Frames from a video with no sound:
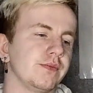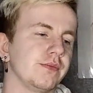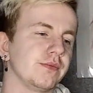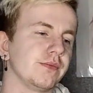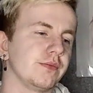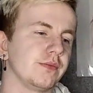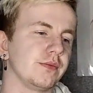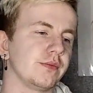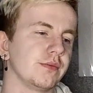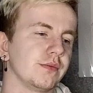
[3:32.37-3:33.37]

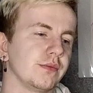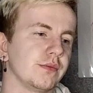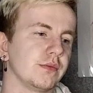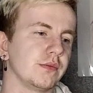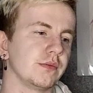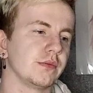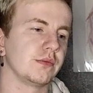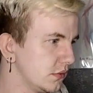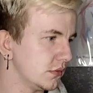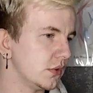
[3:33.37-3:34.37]

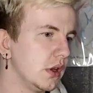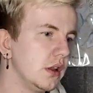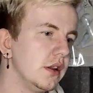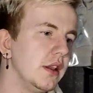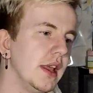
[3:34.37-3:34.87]
The